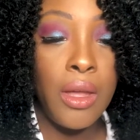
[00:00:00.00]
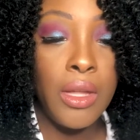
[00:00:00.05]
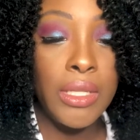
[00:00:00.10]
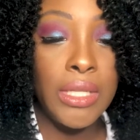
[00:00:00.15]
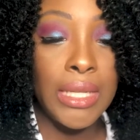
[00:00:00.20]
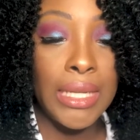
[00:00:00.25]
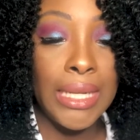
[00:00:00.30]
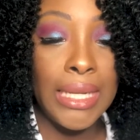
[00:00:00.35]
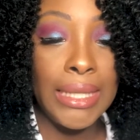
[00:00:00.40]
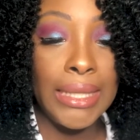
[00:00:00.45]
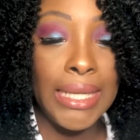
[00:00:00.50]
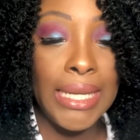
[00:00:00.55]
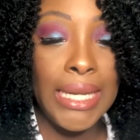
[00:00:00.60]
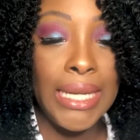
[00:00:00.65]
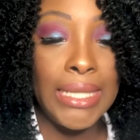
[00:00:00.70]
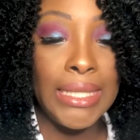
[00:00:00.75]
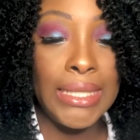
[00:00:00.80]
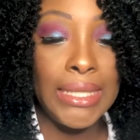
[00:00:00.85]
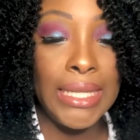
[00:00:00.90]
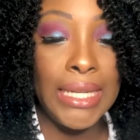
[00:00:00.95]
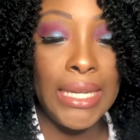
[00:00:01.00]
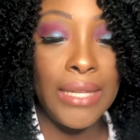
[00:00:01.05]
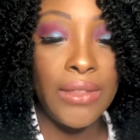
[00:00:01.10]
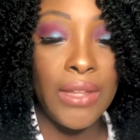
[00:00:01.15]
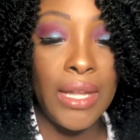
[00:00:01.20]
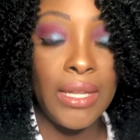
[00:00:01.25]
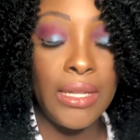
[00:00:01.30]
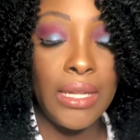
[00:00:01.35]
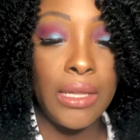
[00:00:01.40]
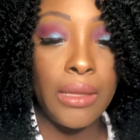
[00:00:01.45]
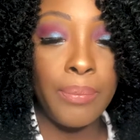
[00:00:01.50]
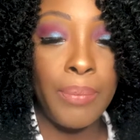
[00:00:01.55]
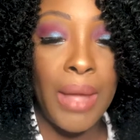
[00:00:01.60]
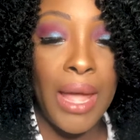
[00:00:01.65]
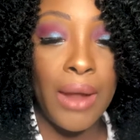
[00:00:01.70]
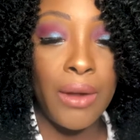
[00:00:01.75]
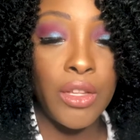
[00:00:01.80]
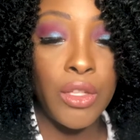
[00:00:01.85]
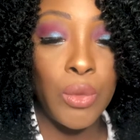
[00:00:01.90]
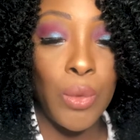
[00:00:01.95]
to clean teeth at least
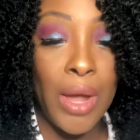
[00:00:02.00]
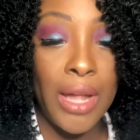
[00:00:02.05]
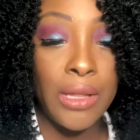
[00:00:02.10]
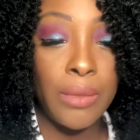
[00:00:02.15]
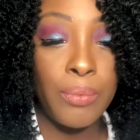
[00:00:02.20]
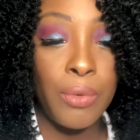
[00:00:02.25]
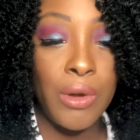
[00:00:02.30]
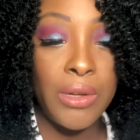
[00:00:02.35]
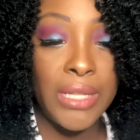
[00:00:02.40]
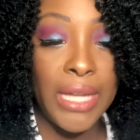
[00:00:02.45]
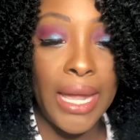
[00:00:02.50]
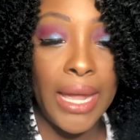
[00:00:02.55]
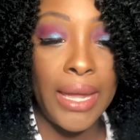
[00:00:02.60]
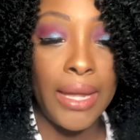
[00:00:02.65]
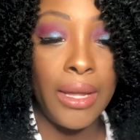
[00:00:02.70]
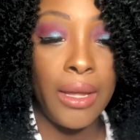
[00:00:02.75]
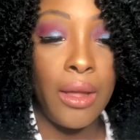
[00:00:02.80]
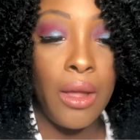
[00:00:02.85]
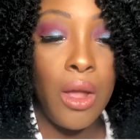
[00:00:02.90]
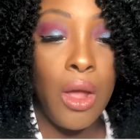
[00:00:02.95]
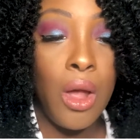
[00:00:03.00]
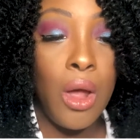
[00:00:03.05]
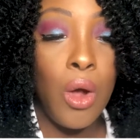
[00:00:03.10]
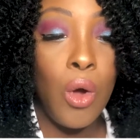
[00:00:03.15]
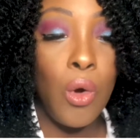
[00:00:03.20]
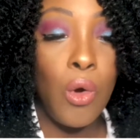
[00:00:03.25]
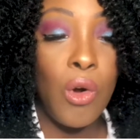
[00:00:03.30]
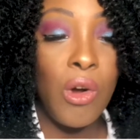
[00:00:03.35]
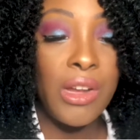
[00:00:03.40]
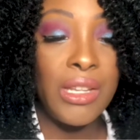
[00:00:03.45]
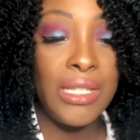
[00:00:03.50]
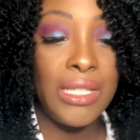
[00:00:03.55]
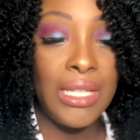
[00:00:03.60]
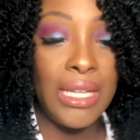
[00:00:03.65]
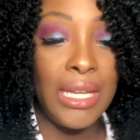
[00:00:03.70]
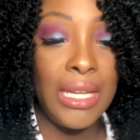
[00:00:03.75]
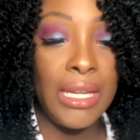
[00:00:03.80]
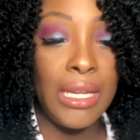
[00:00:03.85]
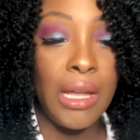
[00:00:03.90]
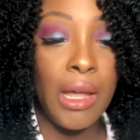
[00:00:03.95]
twice per day or
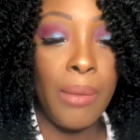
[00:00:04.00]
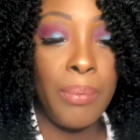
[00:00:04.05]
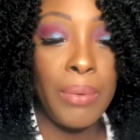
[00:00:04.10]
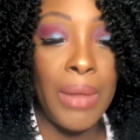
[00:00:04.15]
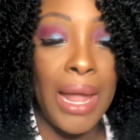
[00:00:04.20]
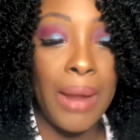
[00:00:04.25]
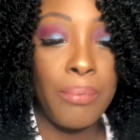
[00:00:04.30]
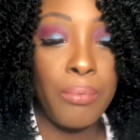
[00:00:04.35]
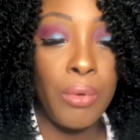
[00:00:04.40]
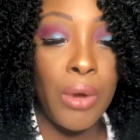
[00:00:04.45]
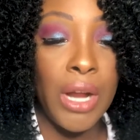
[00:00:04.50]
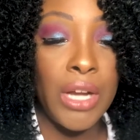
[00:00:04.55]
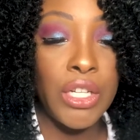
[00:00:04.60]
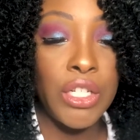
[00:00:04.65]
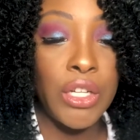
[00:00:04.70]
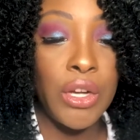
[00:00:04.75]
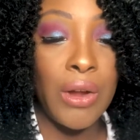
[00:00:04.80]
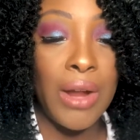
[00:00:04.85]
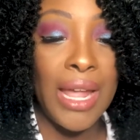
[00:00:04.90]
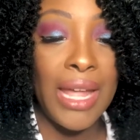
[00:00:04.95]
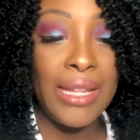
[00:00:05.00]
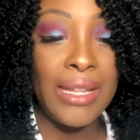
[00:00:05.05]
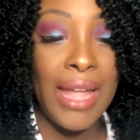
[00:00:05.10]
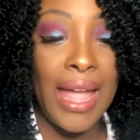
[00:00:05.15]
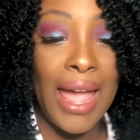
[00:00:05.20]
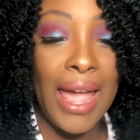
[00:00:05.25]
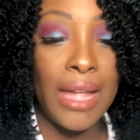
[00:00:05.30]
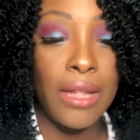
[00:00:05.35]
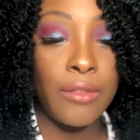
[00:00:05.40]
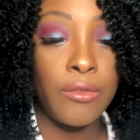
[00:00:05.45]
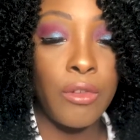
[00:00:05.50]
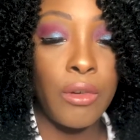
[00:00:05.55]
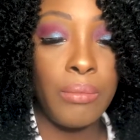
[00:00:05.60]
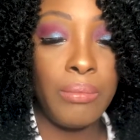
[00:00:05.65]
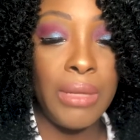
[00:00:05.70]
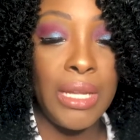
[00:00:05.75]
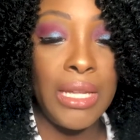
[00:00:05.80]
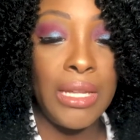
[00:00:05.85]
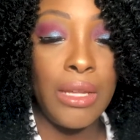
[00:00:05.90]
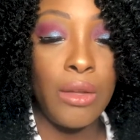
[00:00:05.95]
D, apply pressure and ice for
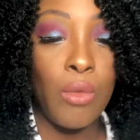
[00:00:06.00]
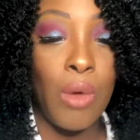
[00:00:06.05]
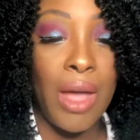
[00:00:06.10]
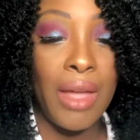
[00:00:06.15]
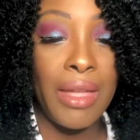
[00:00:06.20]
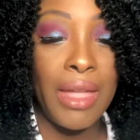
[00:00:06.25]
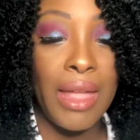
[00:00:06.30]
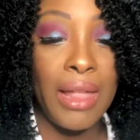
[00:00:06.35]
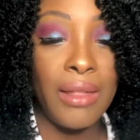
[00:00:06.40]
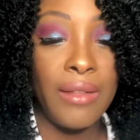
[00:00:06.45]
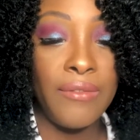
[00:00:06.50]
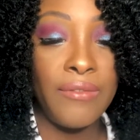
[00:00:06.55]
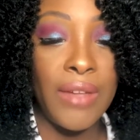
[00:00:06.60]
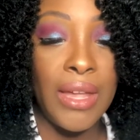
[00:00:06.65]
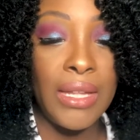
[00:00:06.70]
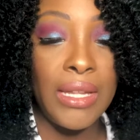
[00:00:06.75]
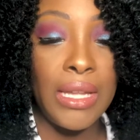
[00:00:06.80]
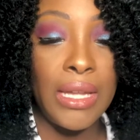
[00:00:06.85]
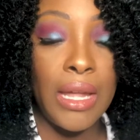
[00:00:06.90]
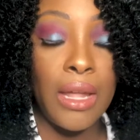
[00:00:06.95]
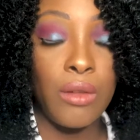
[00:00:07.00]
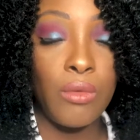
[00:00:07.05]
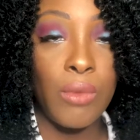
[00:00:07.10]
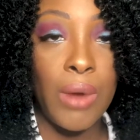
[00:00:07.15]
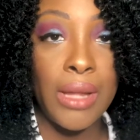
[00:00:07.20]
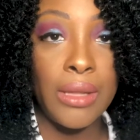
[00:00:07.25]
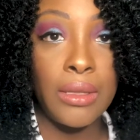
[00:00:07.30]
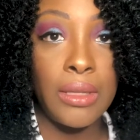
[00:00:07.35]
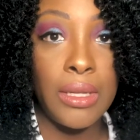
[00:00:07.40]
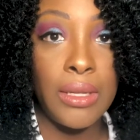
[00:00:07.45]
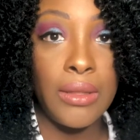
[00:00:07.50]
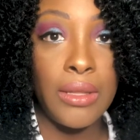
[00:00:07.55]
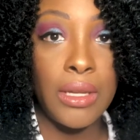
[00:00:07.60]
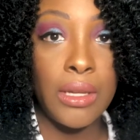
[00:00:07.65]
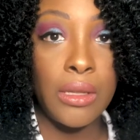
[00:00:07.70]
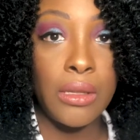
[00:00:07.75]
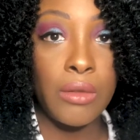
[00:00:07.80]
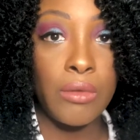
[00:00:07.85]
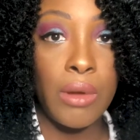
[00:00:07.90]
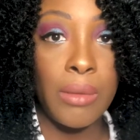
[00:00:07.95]
bleeding while elevating and resting the
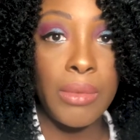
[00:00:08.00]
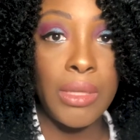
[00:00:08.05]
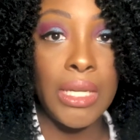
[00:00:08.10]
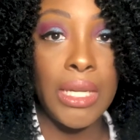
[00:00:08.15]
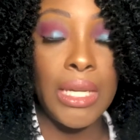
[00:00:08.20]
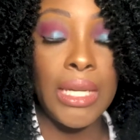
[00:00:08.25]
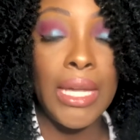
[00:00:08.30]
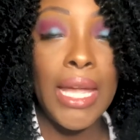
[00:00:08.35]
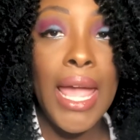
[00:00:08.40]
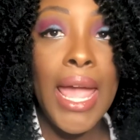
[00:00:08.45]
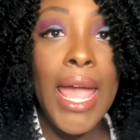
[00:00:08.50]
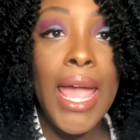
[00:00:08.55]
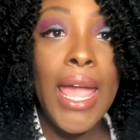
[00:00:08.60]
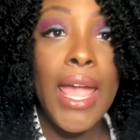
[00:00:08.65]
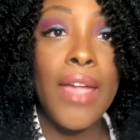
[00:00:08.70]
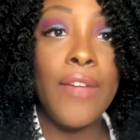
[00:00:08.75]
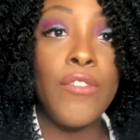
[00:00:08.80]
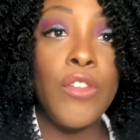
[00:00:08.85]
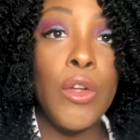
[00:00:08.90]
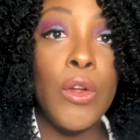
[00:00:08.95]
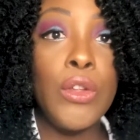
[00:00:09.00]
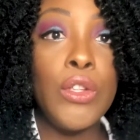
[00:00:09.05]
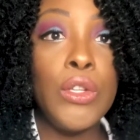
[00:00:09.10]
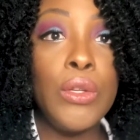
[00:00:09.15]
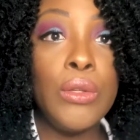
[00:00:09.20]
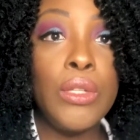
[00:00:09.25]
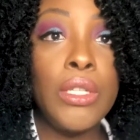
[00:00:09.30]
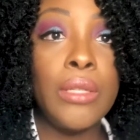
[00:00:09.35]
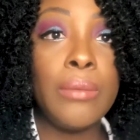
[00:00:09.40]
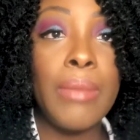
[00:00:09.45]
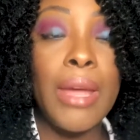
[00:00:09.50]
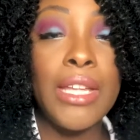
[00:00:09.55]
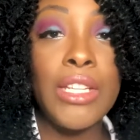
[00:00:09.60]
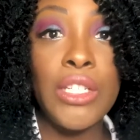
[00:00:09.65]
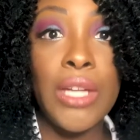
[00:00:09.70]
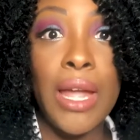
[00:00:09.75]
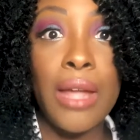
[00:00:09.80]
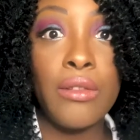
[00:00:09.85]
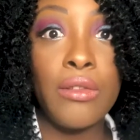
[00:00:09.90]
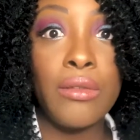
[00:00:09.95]
extremity. If you're new to my
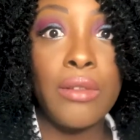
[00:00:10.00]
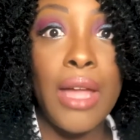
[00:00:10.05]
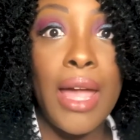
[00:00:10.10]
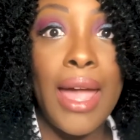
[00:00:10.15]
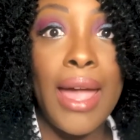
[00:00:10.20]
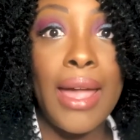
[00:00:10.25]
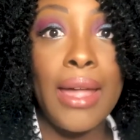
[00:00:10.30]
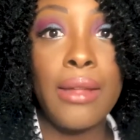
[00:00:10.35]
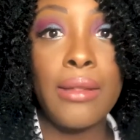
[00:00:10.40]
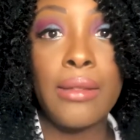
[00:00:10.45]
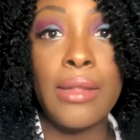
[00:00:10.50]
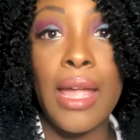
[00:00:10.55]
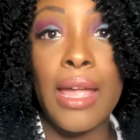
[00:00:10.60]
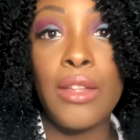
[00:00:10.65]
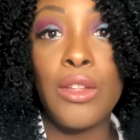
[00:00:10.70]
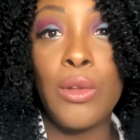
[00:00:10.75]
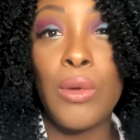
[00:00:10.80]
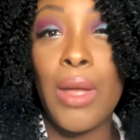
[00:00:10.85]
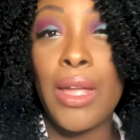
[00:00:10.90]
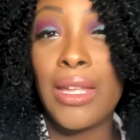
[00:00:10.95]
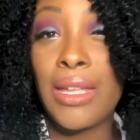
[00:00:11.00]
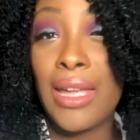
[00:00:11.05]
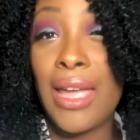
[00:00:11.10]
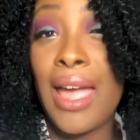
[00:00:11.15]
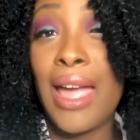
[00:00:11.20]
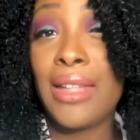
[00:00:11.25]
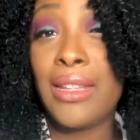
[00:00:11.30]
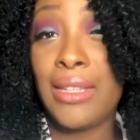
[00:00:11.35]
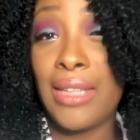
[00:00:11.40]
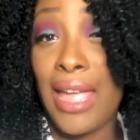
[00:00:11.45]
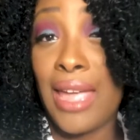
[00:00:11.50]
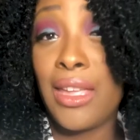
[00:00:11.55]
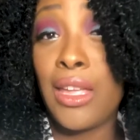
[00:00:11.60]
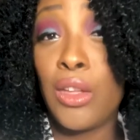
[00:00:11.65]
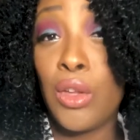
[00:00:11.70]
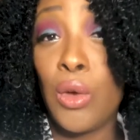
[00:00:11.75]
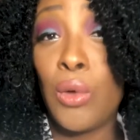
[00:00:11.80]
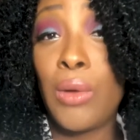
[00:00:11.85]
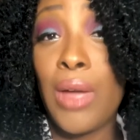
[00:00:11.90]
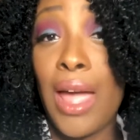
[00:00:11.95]
channel, guys, I know I can I can
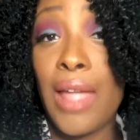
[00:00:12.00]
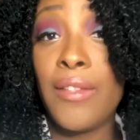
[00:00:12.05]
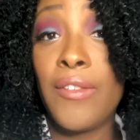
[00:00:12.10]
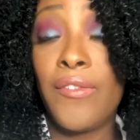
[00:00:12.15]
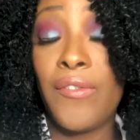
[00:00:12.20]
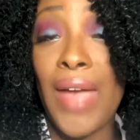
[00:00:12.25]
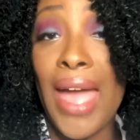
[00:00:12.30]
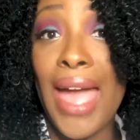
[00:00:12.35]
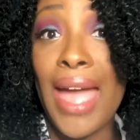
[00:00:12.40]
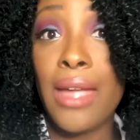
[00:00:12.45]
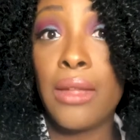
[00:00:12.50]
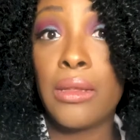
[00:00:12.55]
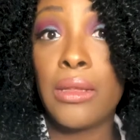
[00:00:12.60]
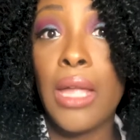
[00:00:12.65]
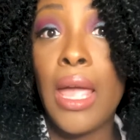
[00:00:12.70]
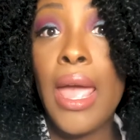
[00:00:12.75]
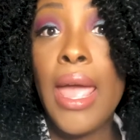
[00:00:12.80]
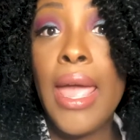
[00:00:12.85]
go kind of fast.